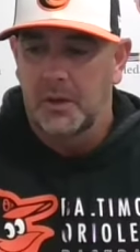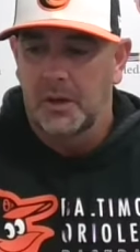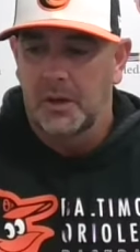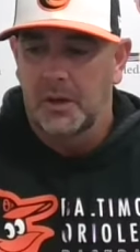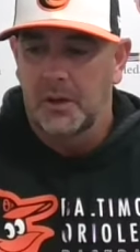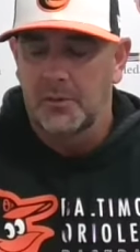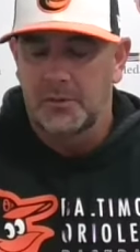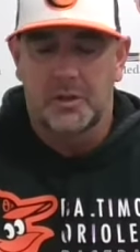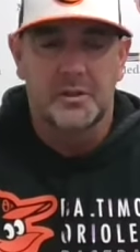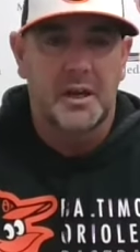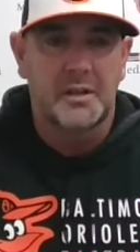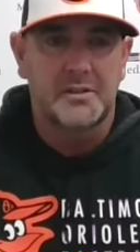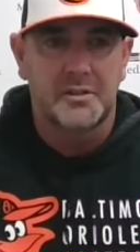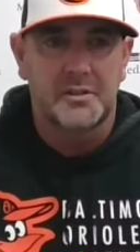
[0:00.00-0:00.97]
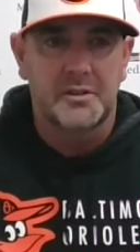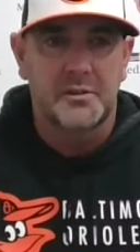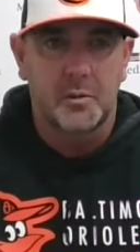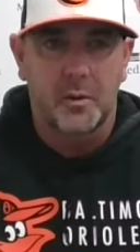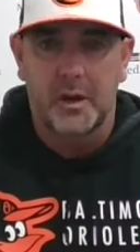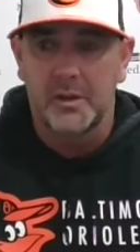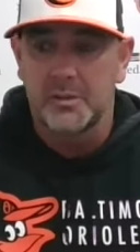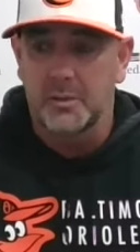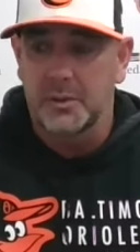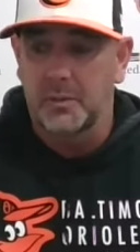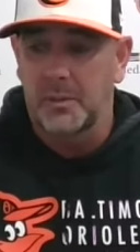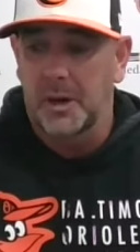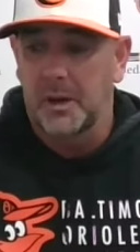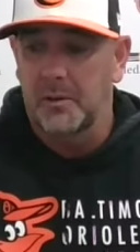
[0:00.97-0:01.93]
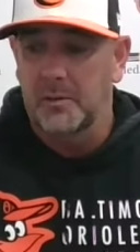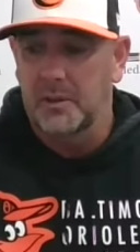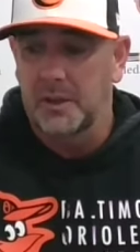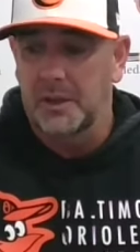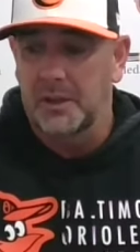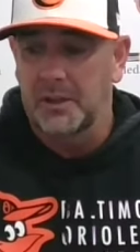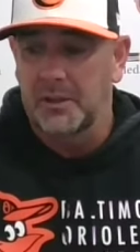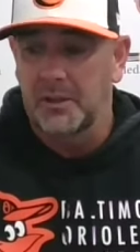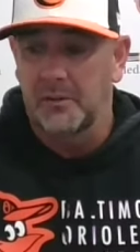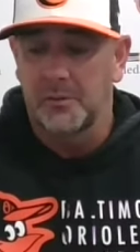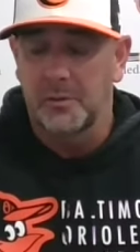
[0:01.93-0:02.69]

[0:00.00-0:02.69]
Uh, it was good, nice to see Trey swing the bat like he did in that